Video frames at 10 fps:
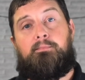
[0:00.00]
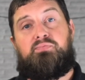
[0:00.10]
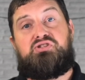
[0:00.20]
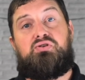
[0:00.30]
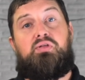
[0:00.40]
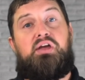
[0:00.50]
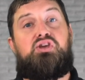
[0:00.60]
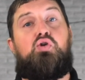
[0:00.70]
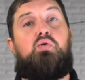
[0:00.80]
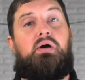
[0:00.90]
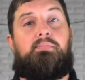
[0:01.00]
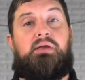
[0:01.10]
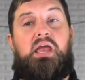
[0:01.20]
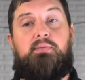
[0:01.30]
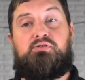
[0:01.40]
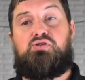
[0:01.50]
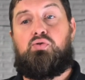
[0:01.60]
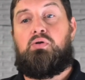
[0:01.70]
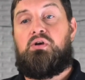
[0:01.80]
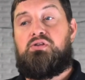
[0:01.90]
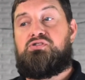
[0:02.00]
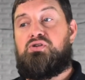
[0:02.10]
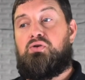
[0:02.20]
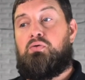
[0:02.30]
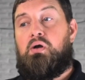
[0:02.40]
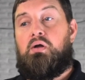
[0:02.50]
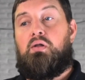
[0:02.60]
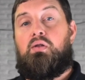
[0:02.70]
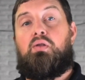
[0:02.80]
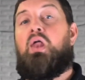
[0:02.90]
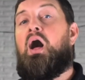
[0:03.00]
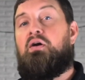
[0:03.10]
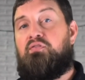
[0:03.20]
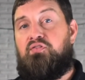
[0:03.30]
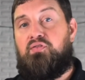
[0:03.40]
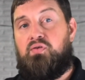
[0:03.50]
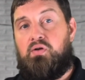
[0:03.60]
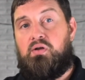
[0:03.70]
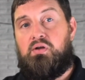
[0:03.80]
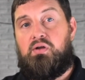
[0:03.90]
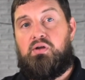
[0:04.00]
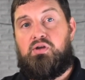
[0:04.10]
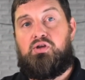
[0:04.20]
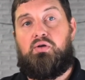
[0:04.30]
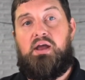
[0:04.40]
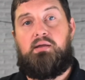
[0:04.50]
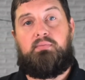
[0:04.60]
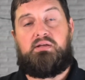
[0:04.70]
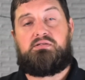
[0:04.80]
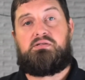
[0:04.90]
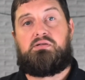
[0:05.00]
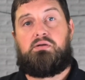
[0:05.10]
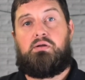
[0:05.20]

so that you will be able to, to love your enemies,